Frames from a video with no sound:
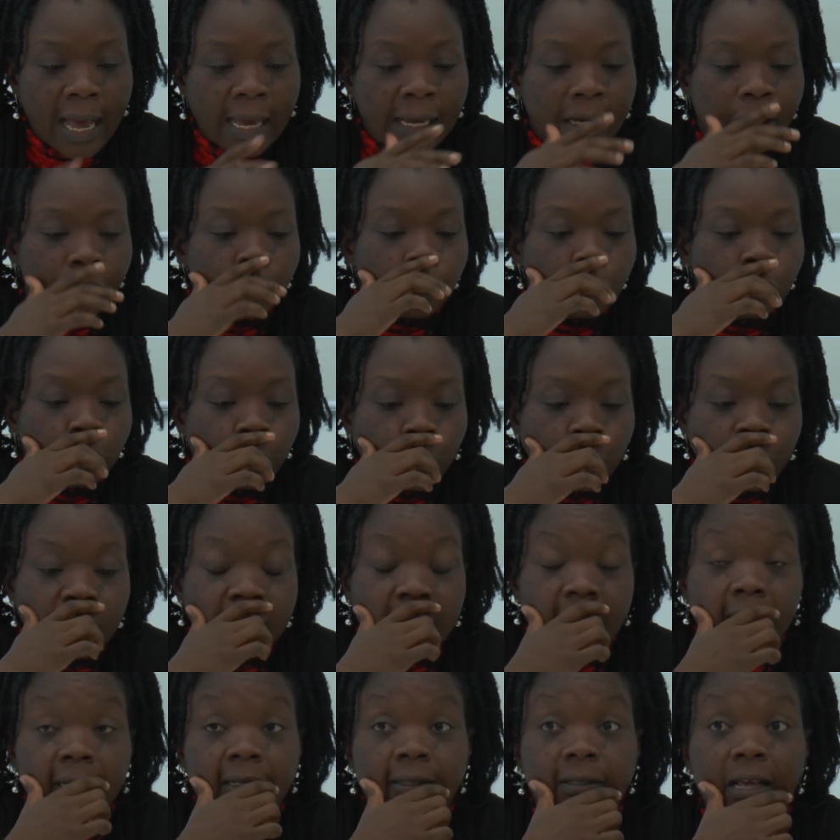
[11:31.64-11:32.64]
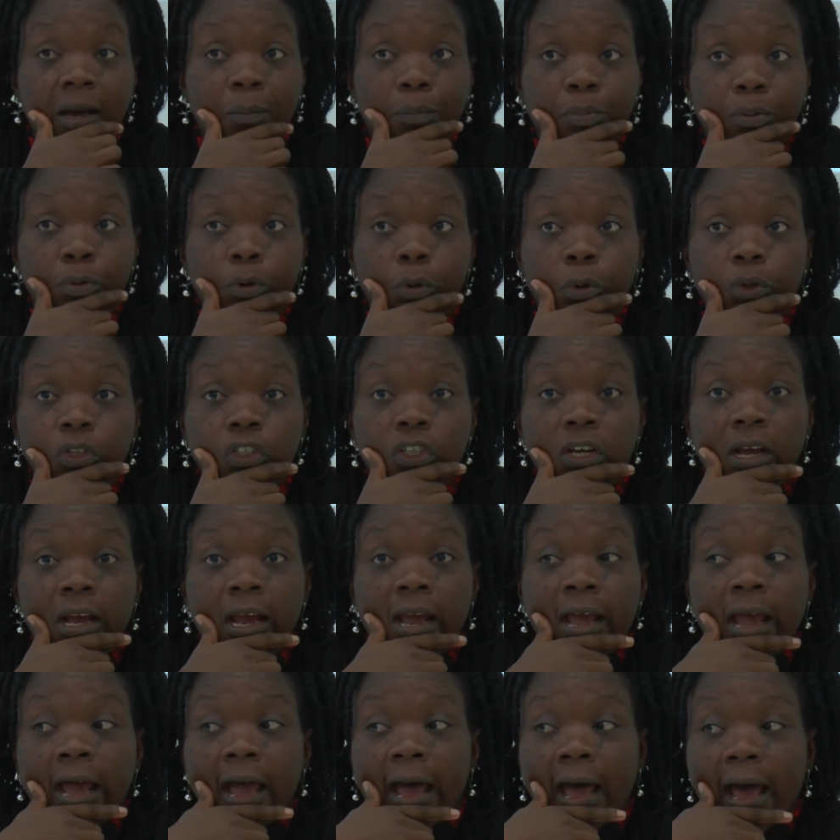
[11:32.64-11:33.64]
used this approach,
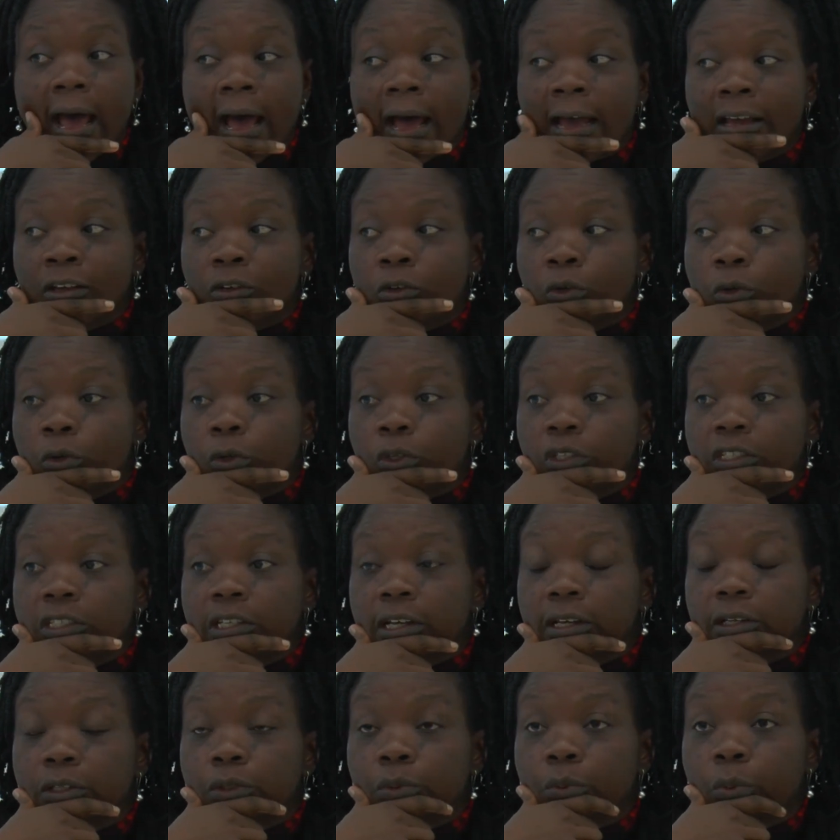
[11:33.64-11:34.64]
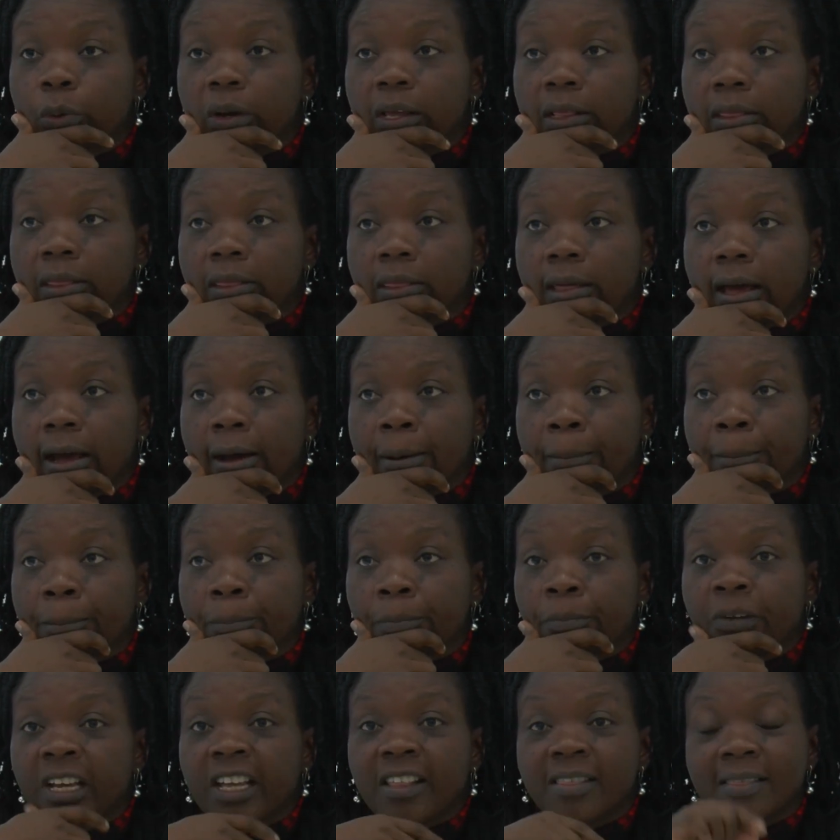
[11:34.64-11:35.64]
I used it with
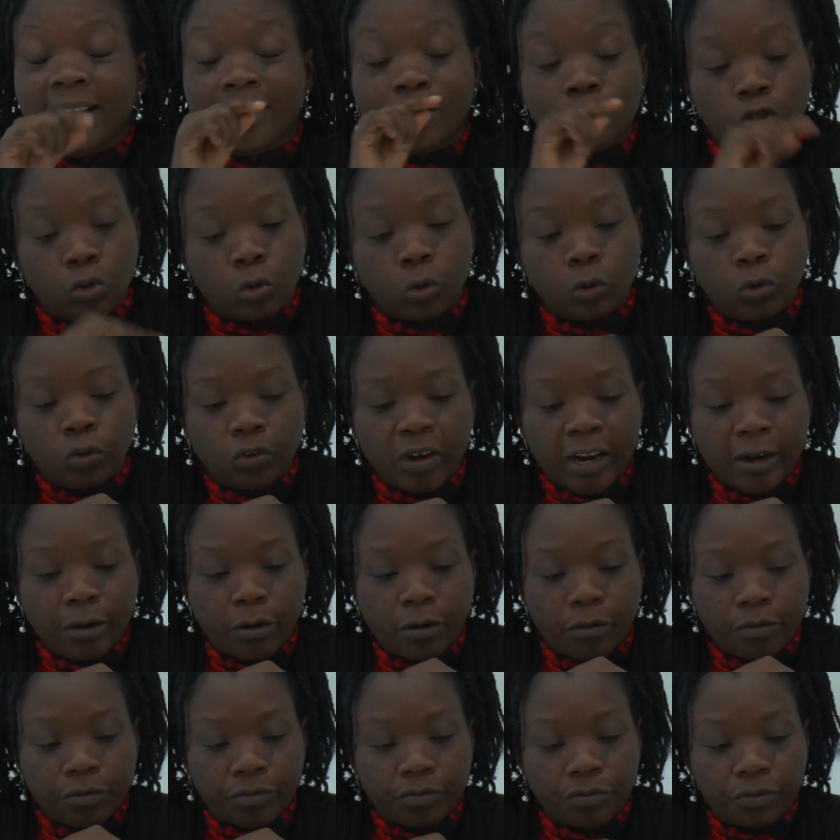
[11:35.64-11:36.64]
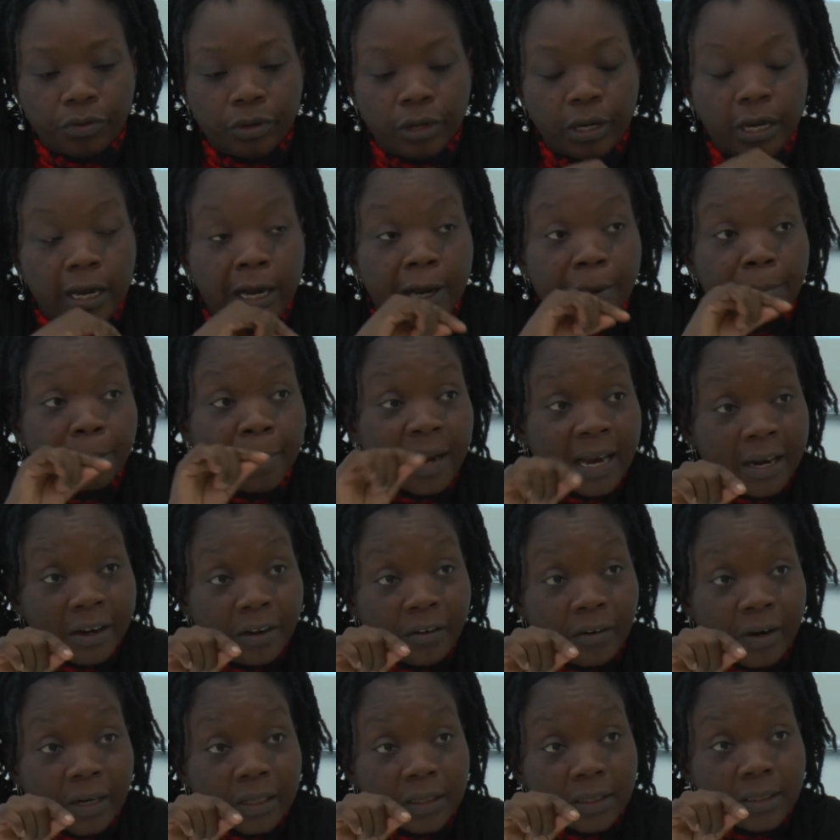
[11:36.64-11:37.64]
the children of
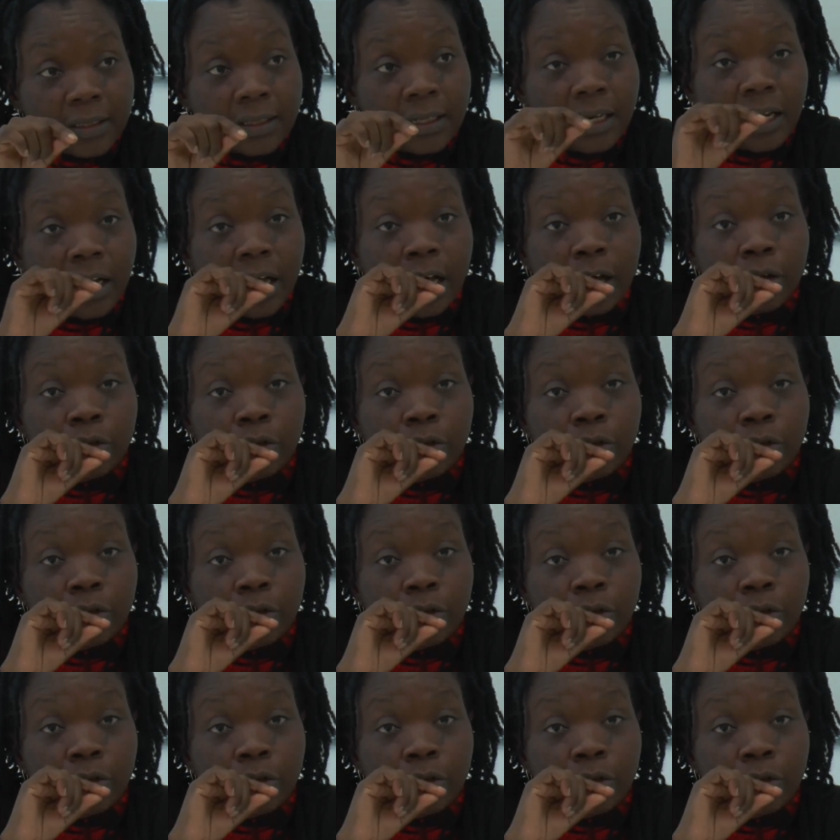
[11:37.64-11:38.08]
migrants.